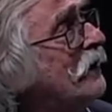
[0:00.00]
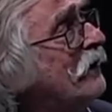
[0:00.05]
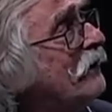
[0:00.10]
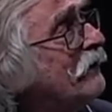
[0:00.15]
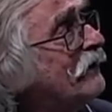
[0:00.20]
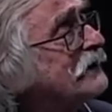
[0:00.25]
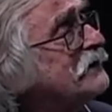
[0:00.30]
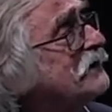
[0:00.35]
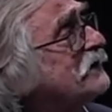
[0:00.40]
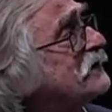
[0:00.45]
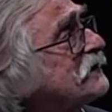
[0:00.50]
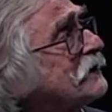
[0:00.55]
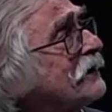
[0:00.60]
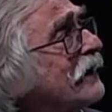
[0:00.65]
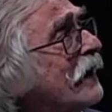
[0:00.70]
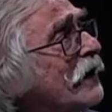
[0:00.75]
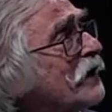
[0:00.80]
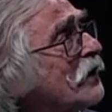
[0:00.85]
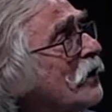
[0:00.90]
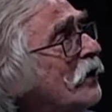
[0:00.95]
that it's
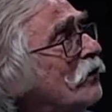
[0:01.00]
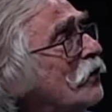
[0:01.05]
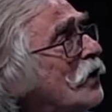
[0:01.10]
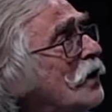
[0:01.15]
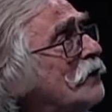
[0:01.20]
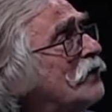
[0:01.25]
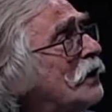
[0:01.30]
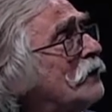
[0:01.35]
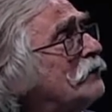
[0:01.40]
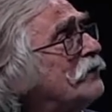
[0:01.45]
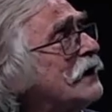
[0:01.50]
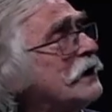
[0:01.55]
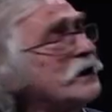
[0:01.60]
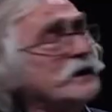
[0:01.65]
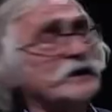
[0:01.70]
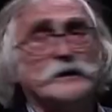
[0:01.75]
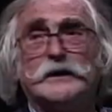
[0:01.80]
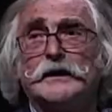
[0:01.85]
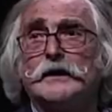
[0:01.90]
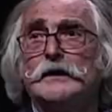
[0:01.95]
like a rubber
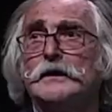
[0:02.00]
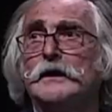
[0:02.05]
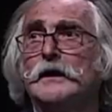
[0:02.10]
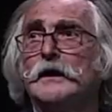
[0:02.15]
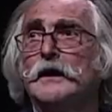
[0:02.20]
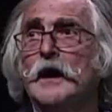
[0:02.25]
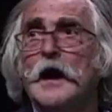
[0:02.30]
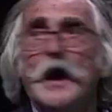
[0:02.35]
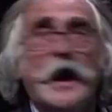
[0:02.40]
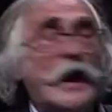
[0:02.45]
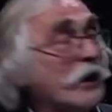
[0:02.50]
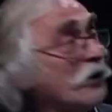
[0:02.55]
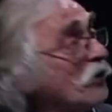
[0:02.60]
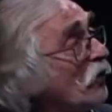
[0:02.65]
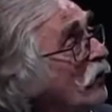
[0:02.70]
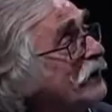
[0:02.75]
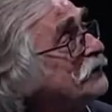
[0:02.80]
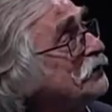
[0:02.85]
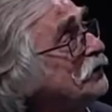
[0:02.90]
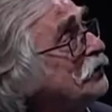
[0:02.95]
band. And
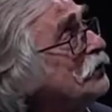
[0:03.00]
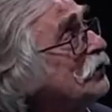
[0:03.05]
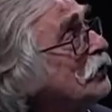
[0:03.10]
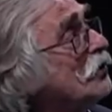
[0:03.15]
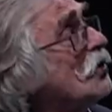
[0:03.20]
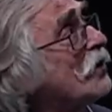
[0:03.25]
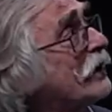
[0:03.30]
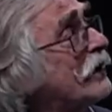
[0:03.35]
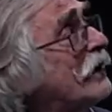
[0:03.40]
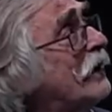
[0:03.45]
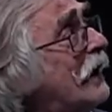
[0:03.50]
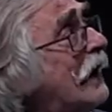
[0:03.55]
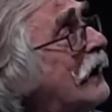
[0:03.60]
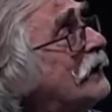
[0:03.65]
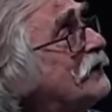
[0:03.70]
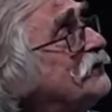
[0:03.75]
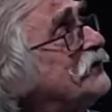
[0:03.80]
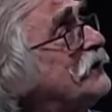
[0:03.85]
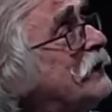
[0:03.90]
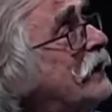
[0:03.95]
when you look at
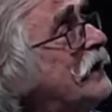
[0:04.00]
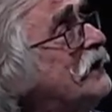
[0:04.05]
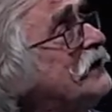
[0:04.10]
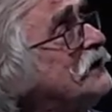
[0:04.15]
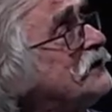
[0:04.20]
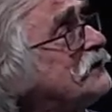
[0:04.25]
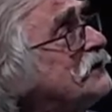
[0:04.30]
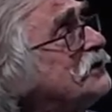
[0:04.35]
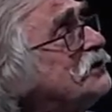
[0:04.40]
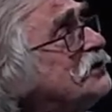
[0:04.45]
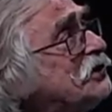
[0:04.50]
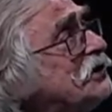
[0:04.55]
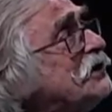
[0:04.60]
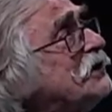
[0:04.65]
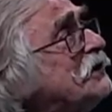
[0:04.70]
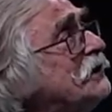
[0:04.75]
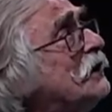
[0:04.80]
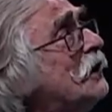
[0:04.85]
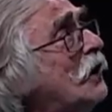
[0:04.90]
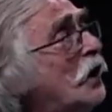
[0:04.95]
the ECG,
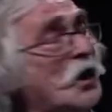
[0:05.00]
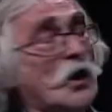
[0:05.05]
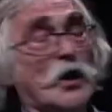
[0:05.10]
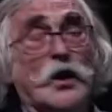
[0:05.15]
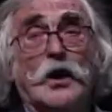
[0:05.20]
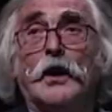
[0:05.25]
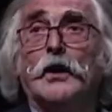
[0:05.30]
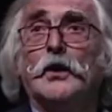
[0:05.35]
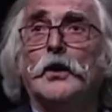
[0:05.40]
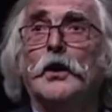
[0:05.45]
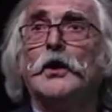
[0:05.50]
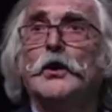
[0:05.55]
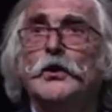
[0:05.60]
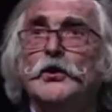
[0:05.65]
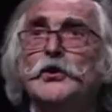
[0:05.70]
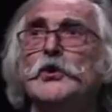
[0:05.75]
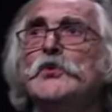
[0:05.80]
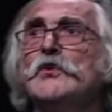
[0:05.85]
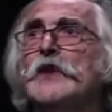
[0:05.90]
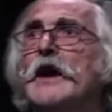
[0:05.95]

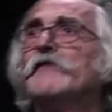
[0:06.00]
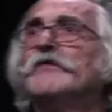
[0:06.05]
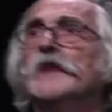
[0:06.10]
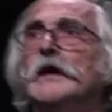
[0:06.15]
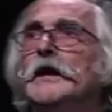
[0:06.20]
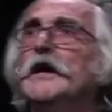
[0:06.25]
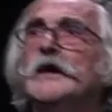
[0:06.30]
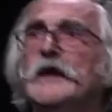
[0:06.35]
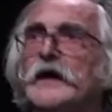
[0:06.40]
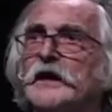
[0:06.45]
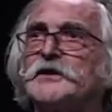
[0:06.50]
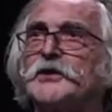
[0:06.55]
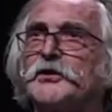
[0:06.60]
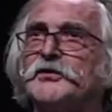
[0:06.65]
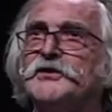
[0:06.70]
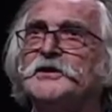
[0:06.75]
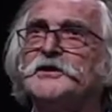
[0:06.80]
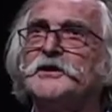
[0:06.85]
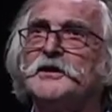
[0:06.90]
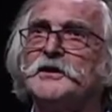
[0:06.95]
you have
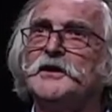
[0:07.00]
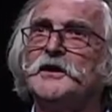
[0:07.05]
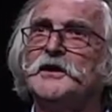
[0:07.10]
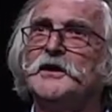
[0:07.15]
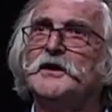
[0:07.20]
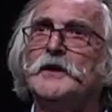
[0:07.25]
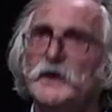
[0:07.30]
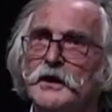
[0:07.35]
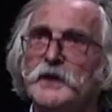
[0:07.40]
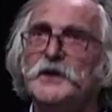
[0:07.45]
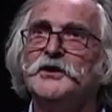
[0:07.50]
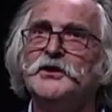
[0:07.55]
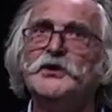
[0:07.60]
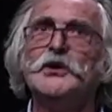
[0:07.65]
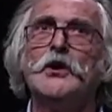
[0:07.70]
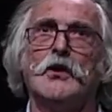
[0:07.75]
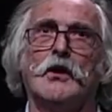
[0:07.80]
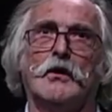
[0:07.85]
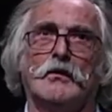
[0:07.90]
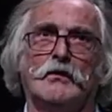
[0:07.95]
electricity in
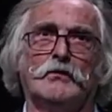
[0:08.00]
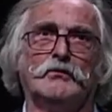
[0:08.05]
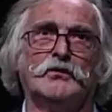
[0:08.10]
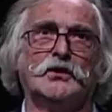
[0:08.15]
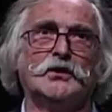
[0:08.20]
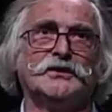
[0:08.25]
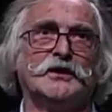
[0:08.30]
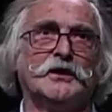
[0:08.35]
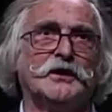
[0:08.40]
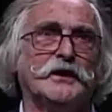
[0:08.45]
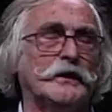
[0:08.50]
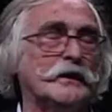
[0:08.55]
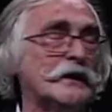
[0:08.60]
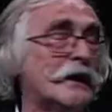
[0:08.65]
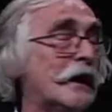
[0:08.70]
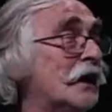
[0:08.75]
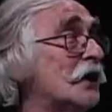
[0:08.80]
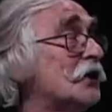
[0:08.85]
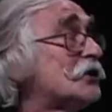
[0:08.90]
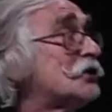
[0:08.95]
your body.
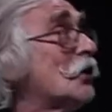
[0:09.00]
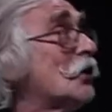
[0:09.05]
So